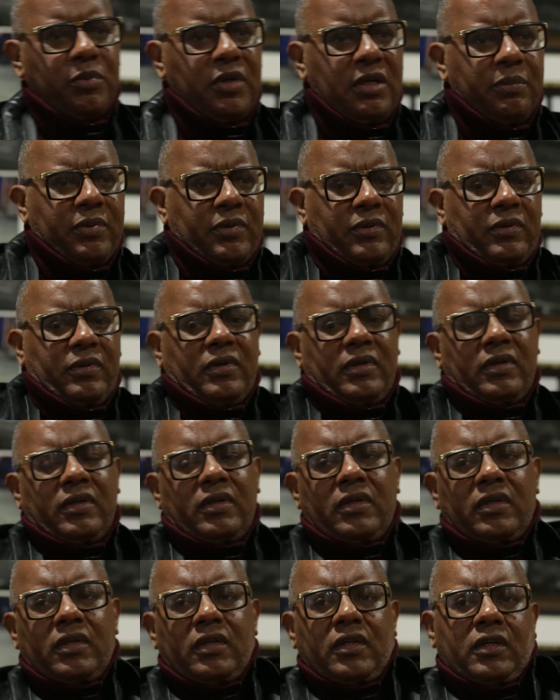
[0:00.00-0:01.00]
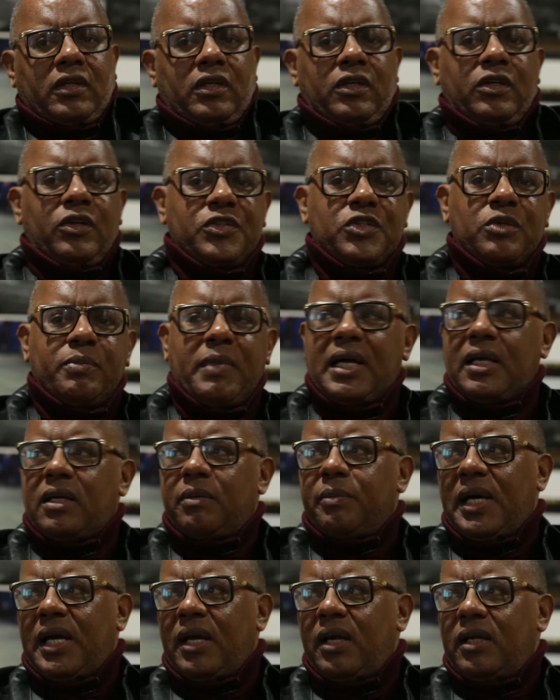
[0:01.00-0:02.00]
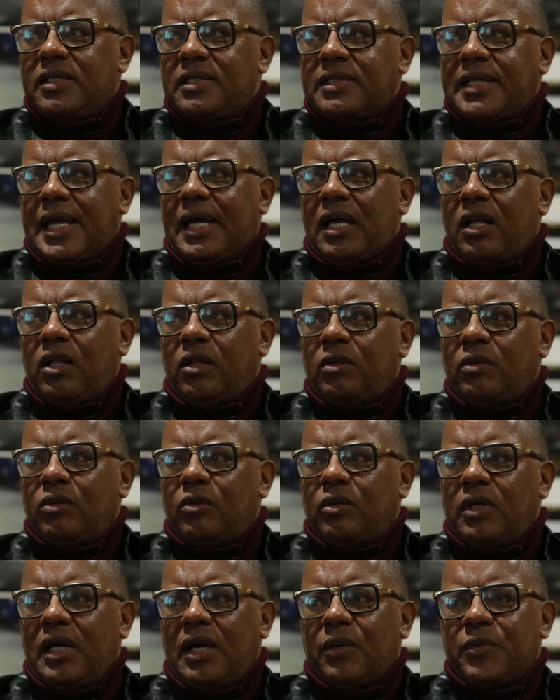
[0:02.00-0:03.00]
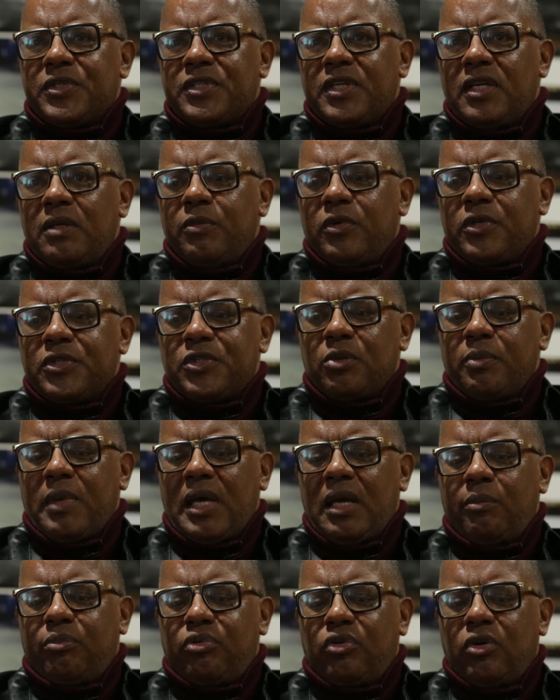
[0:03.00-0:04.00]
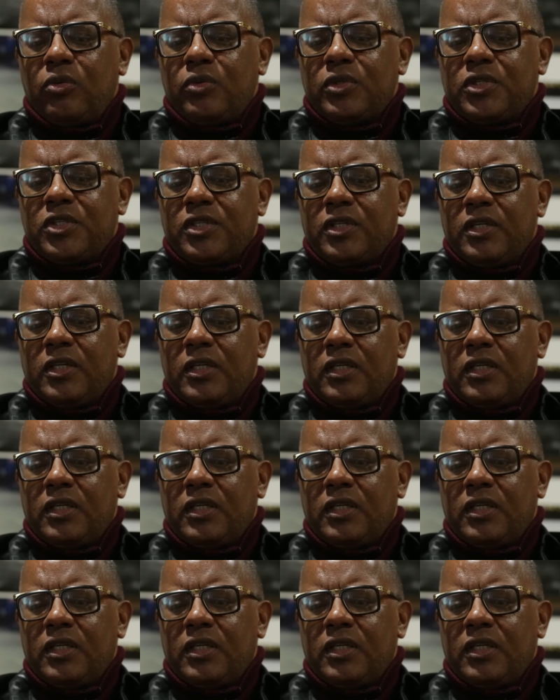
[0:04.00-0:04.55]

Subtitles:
people. You know, so my style, or I would say more so my approach,